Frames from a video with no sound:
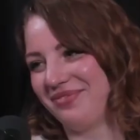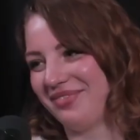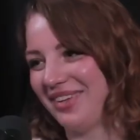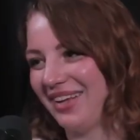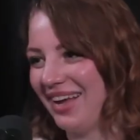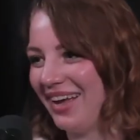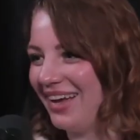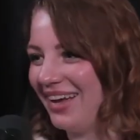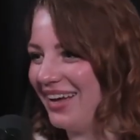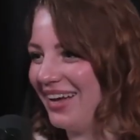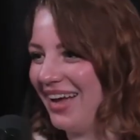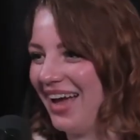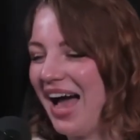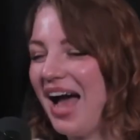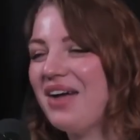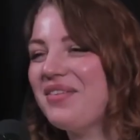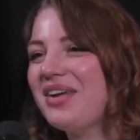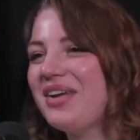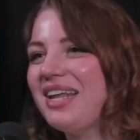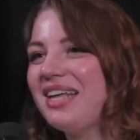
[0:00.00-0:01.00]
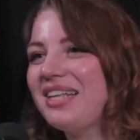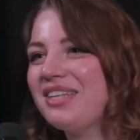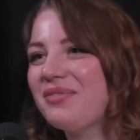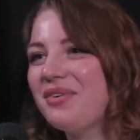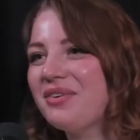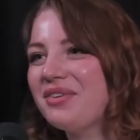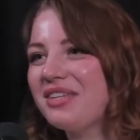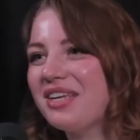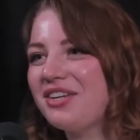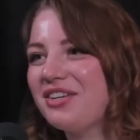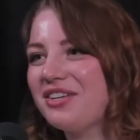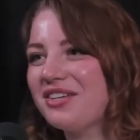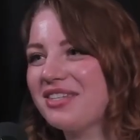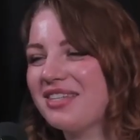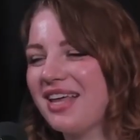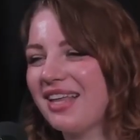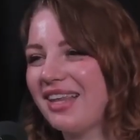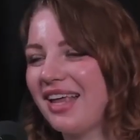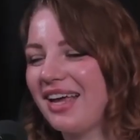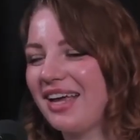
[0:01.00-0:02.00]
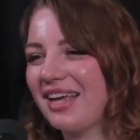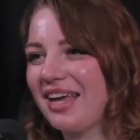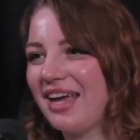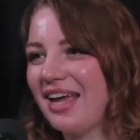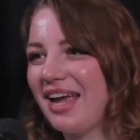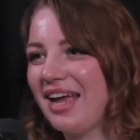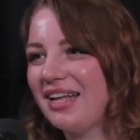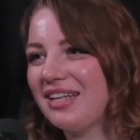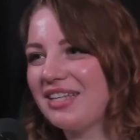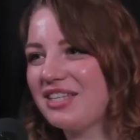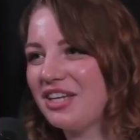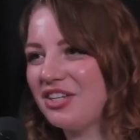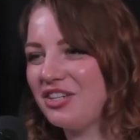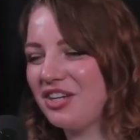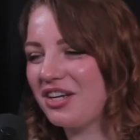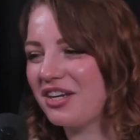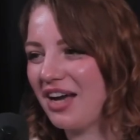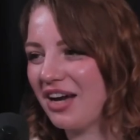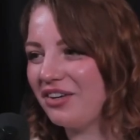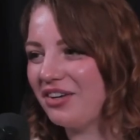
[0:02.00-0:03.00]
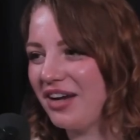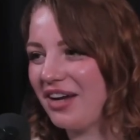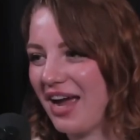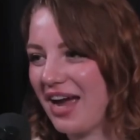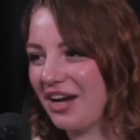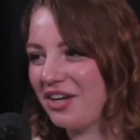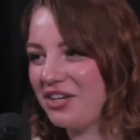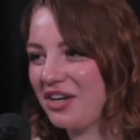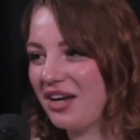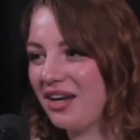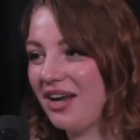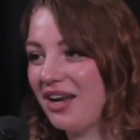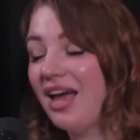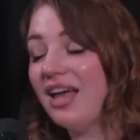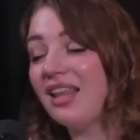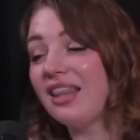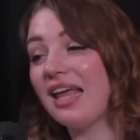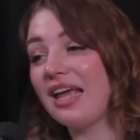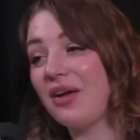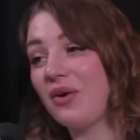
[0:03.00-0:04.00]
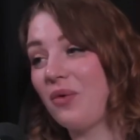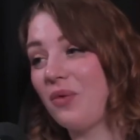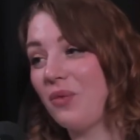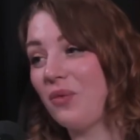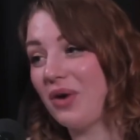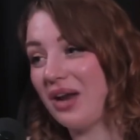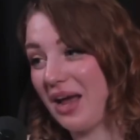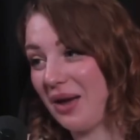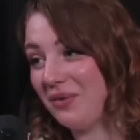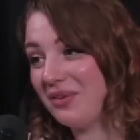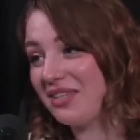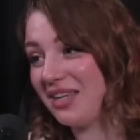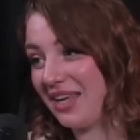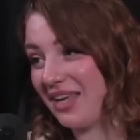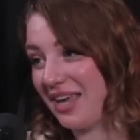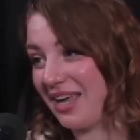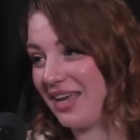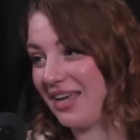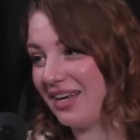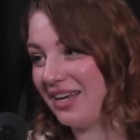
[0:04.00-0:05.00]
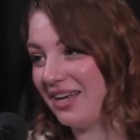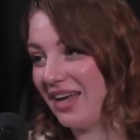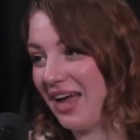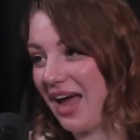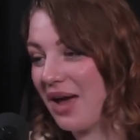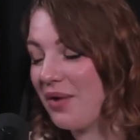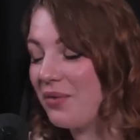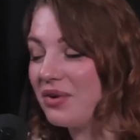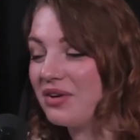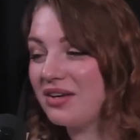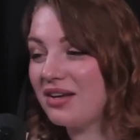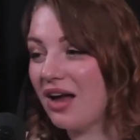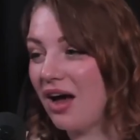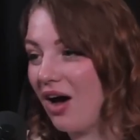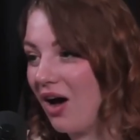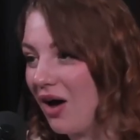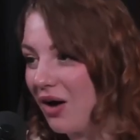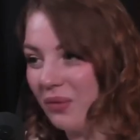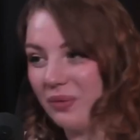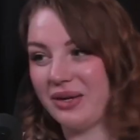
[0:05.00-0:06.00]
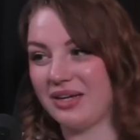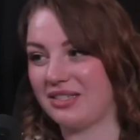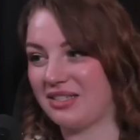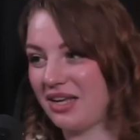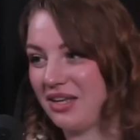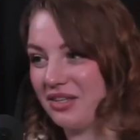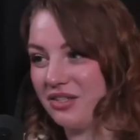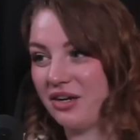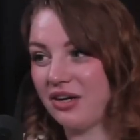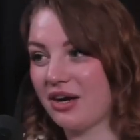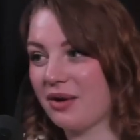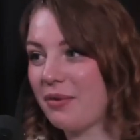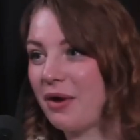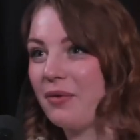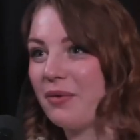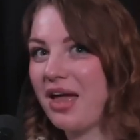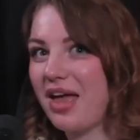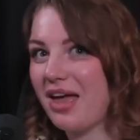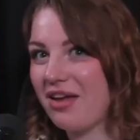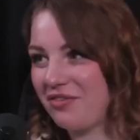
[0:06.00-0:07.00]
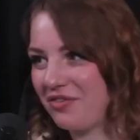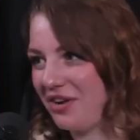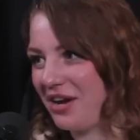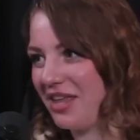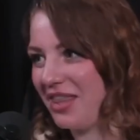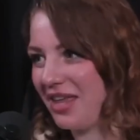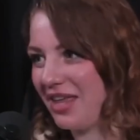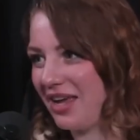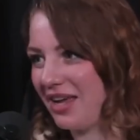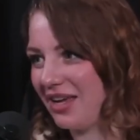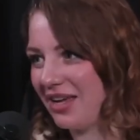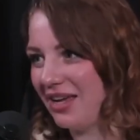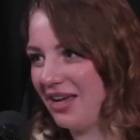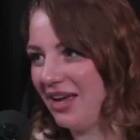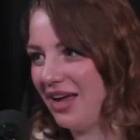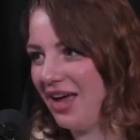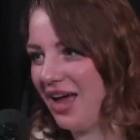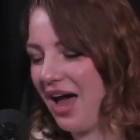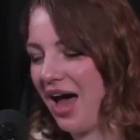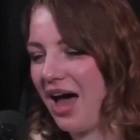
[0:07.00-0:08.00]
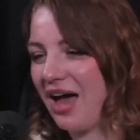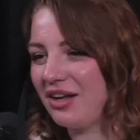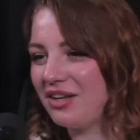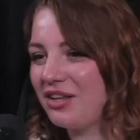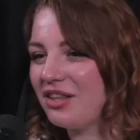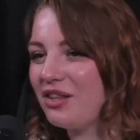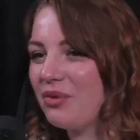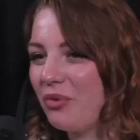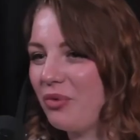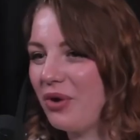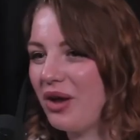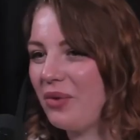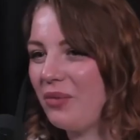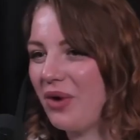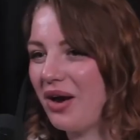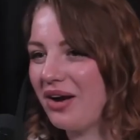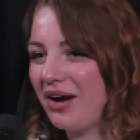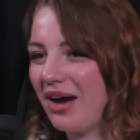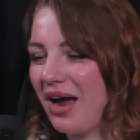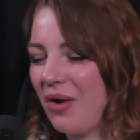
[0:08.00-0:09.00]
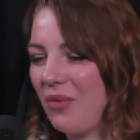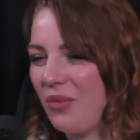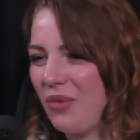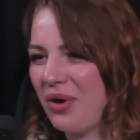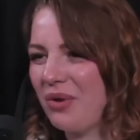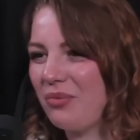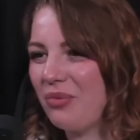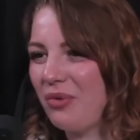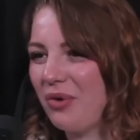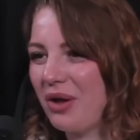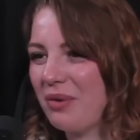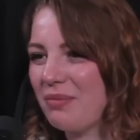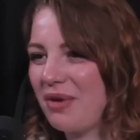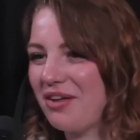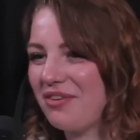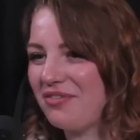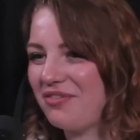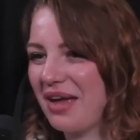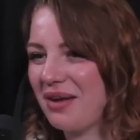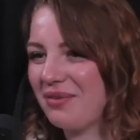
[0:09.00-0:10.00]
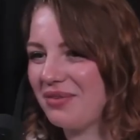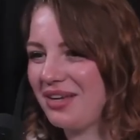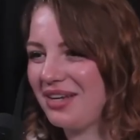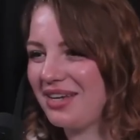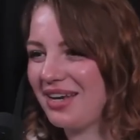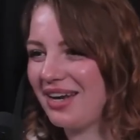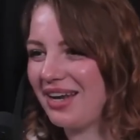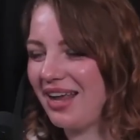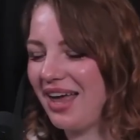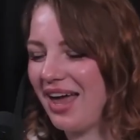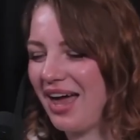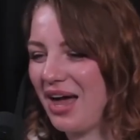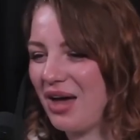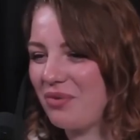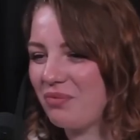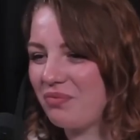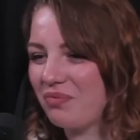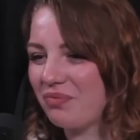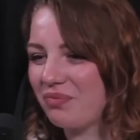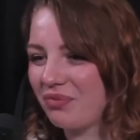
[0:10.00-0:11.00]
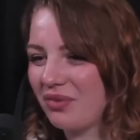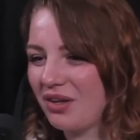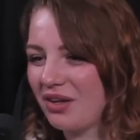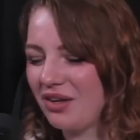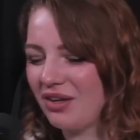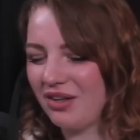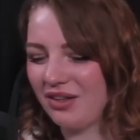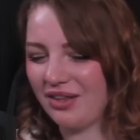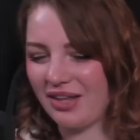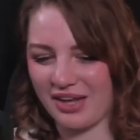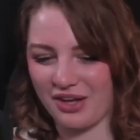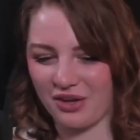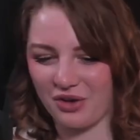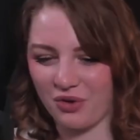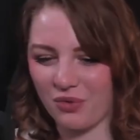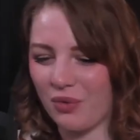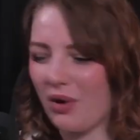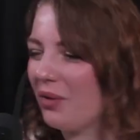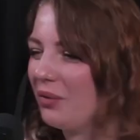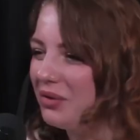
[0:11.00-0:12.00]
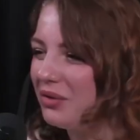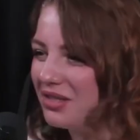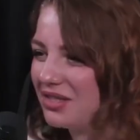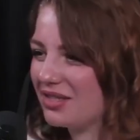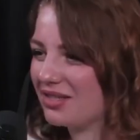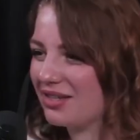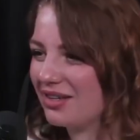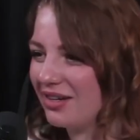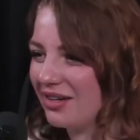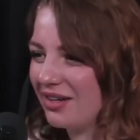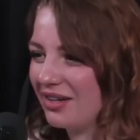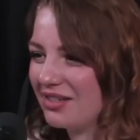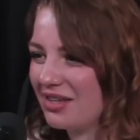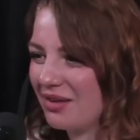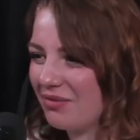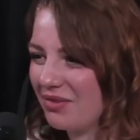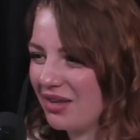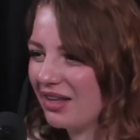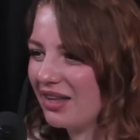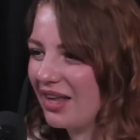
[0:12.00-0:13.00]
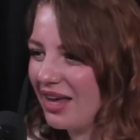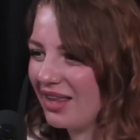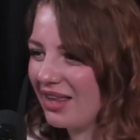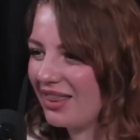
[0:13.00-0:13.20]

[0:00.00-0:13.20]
I mean, it's mostly just that like it's such a gut reaction. Like when I was a kid, I would always say sorry about everything. Uh, to the point where at one point my family did um like quotes or something like